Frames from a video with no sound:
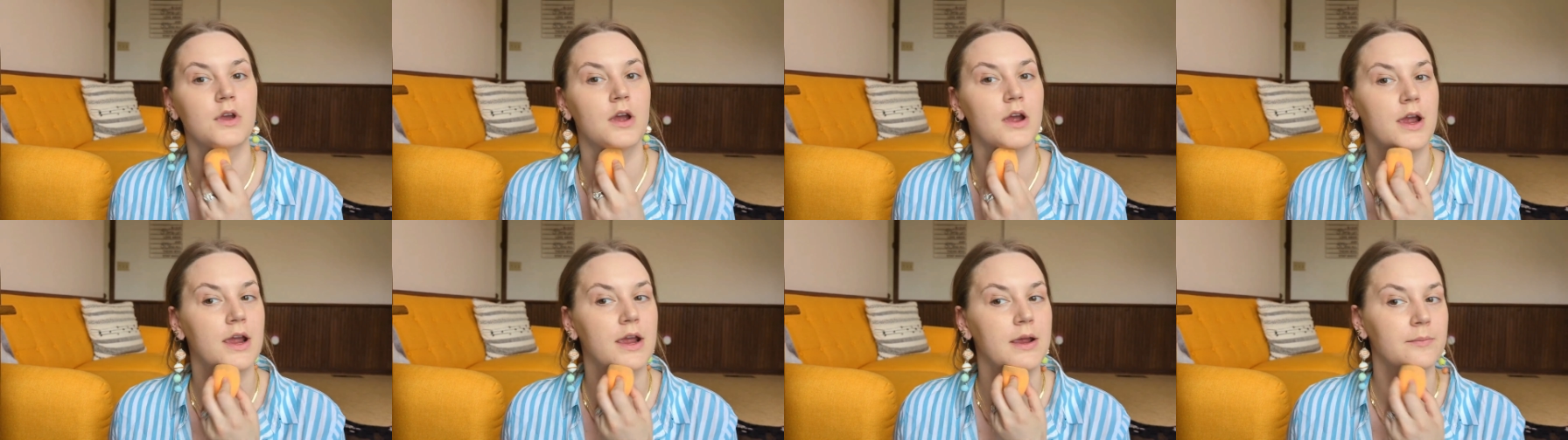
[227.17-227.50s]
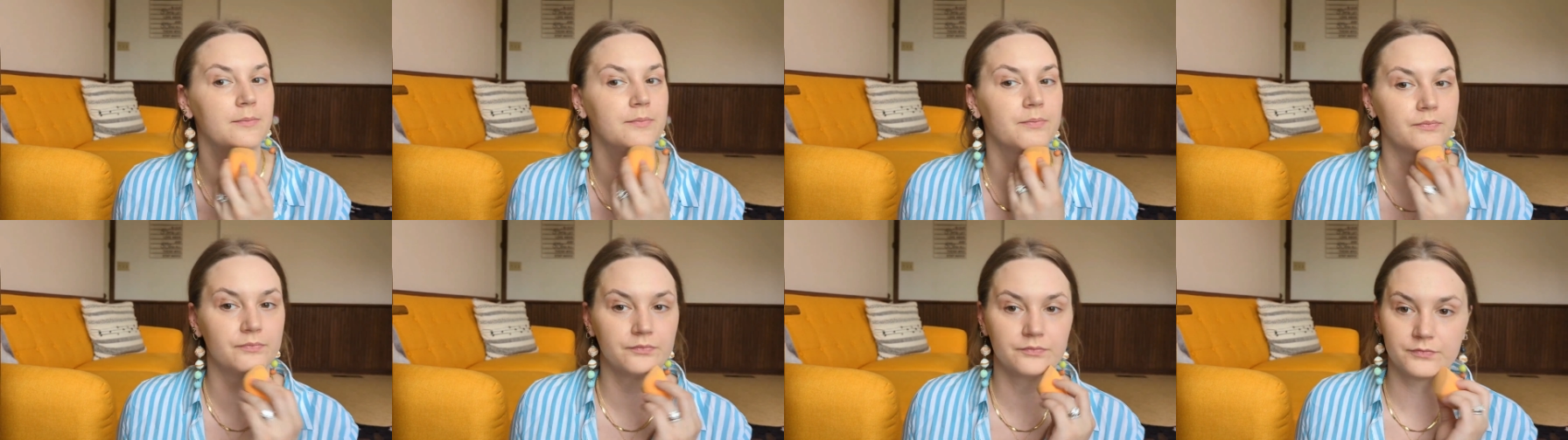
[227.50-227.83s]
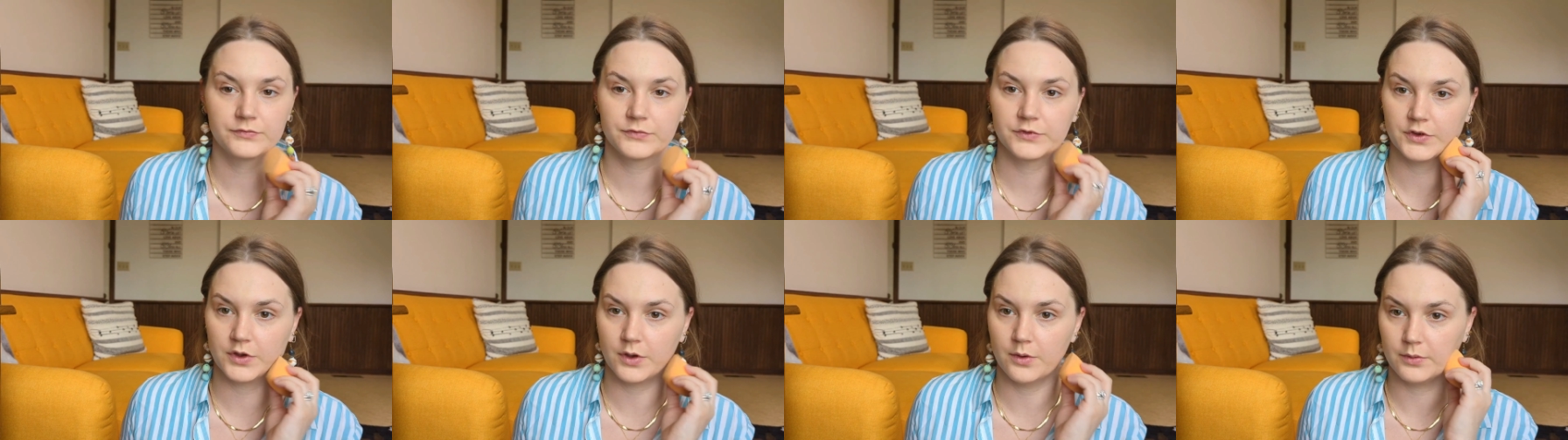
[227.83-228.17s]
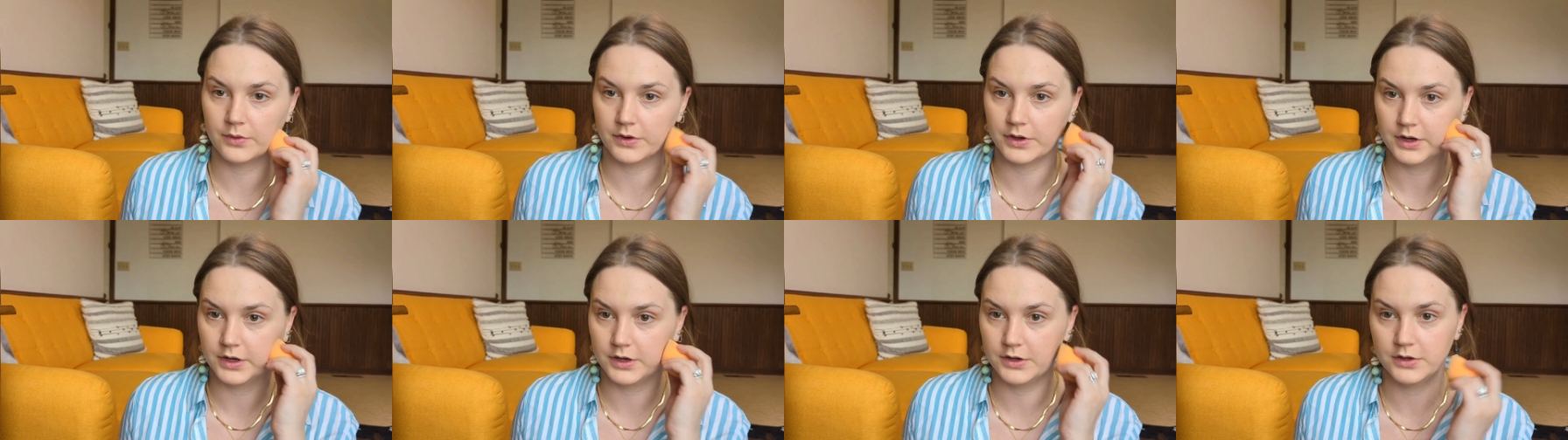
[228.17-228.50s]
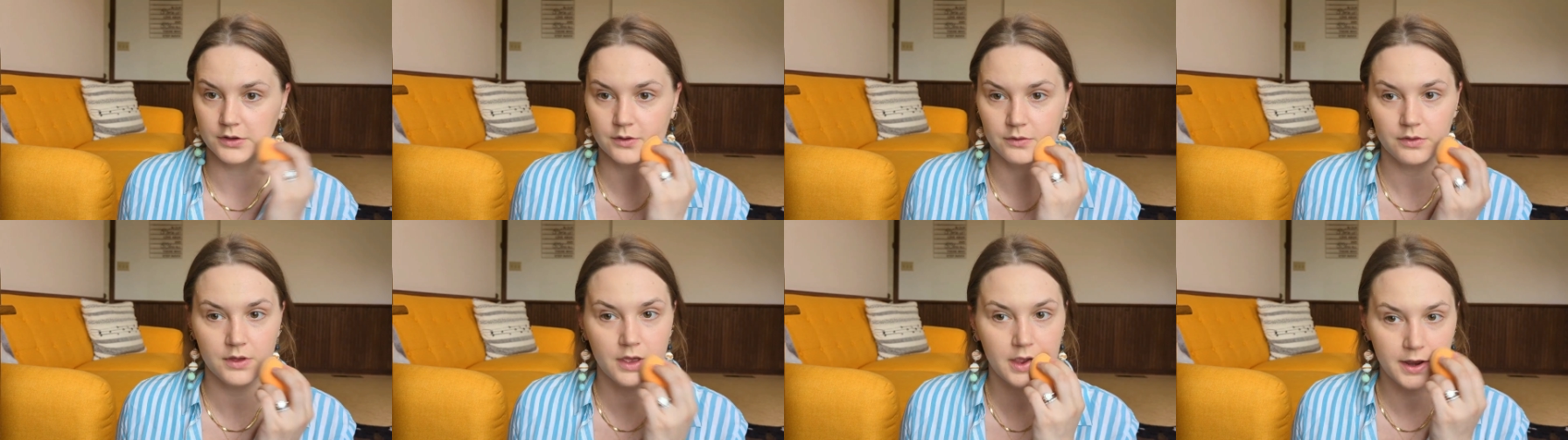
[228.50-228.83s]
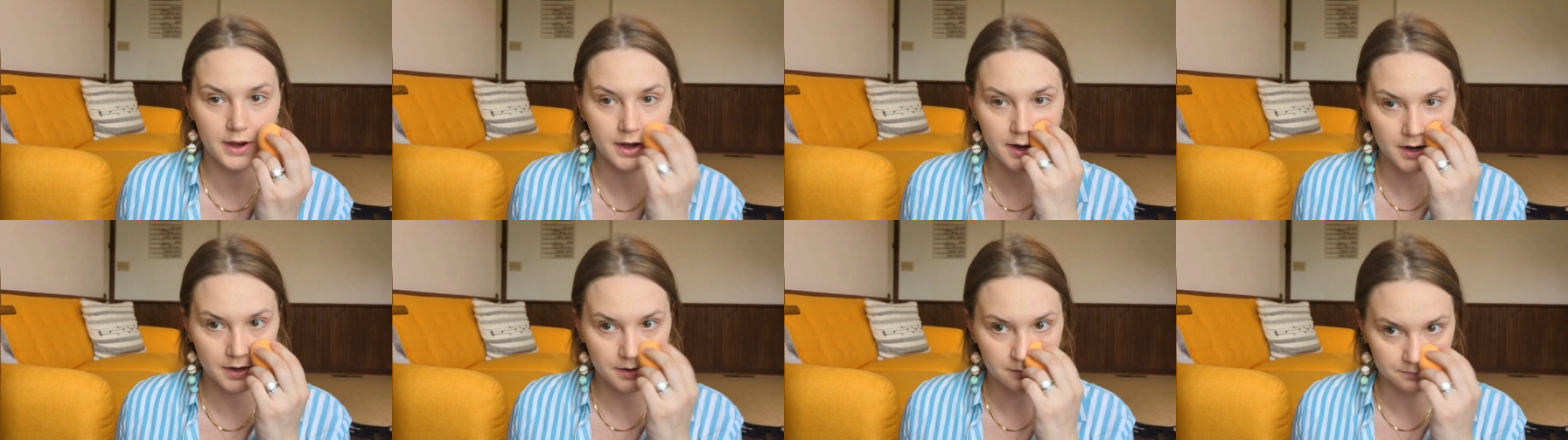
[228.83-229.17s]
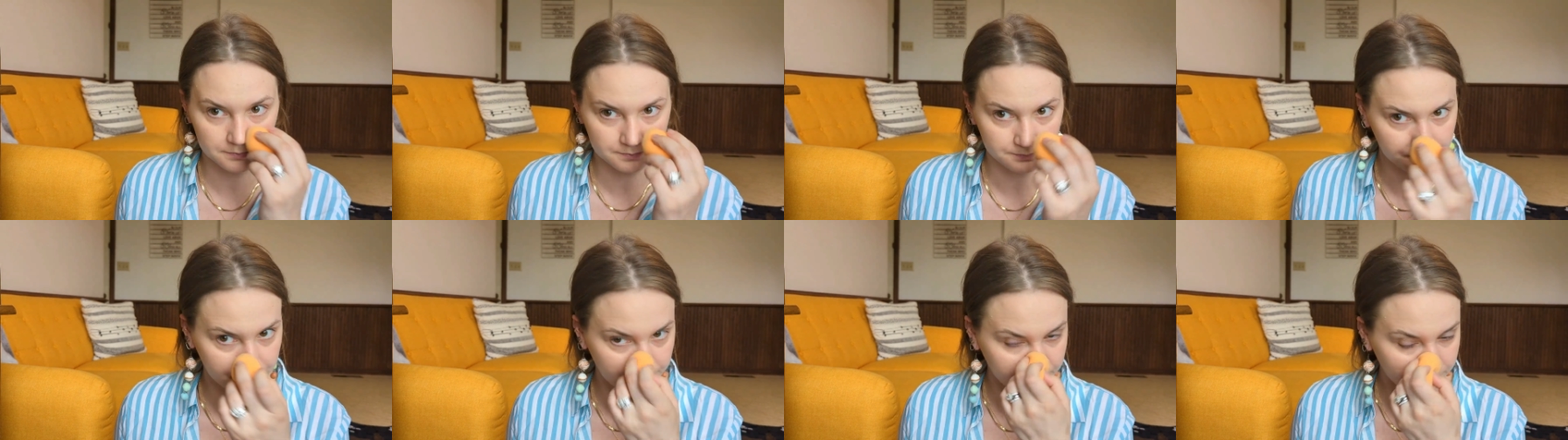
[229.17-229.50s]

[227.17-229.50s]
All right, that's all we're gonna do there.